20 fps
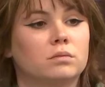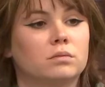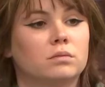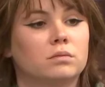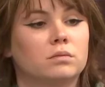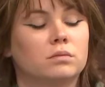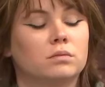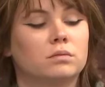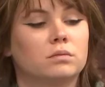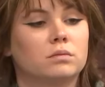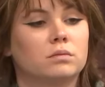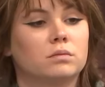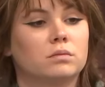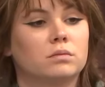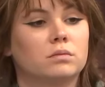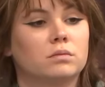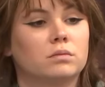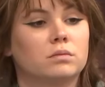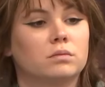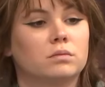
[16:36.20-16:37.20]

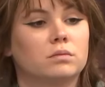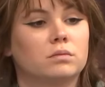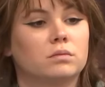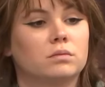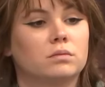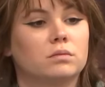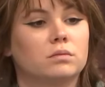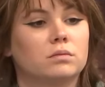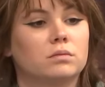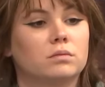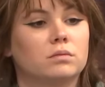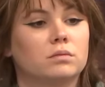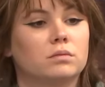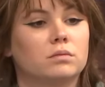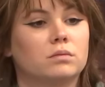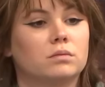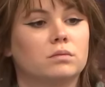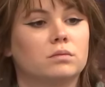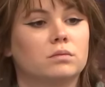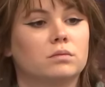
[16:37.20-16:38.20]

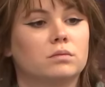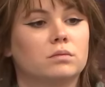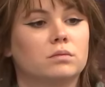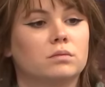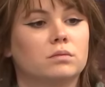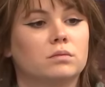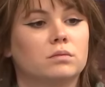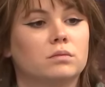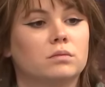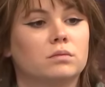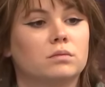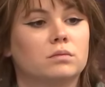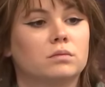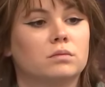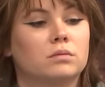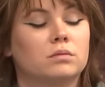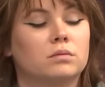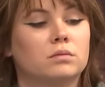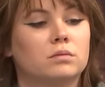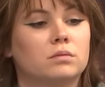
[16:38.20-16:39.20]

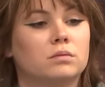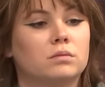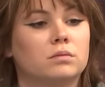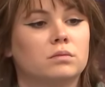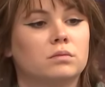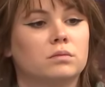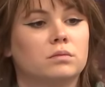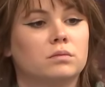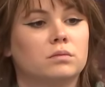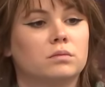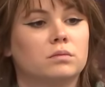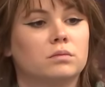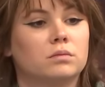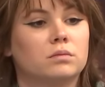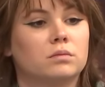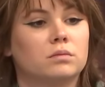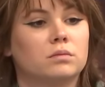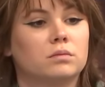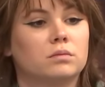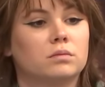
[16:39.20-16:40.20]

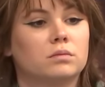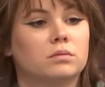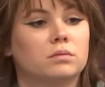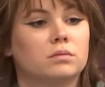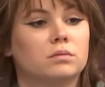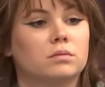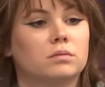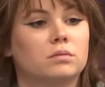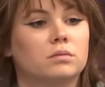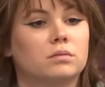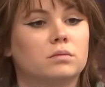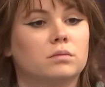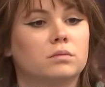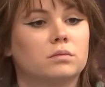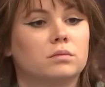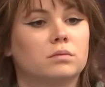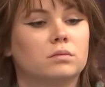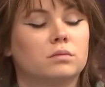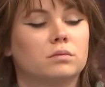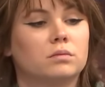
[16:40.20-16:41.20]

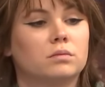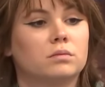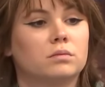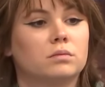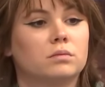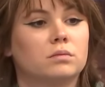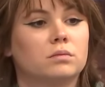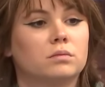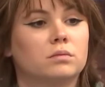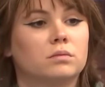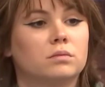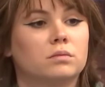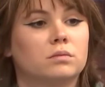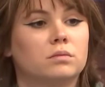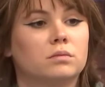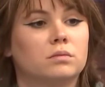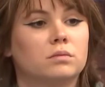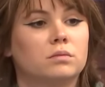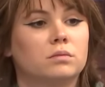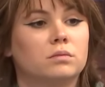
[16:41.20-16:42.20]

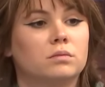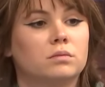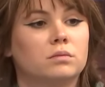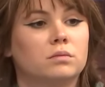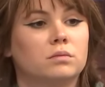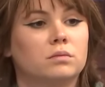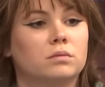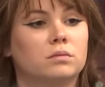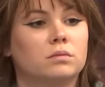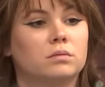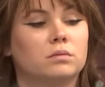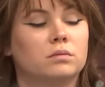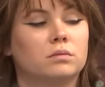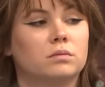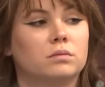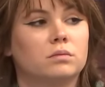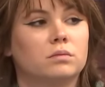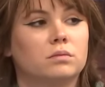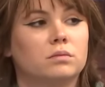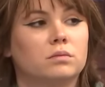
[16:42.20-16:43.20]

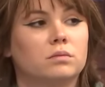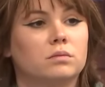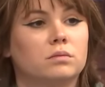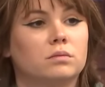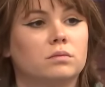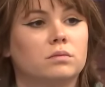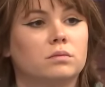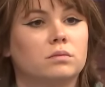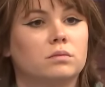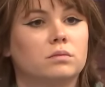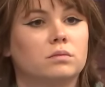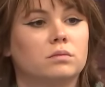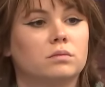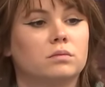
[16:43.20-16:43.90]
[no speech]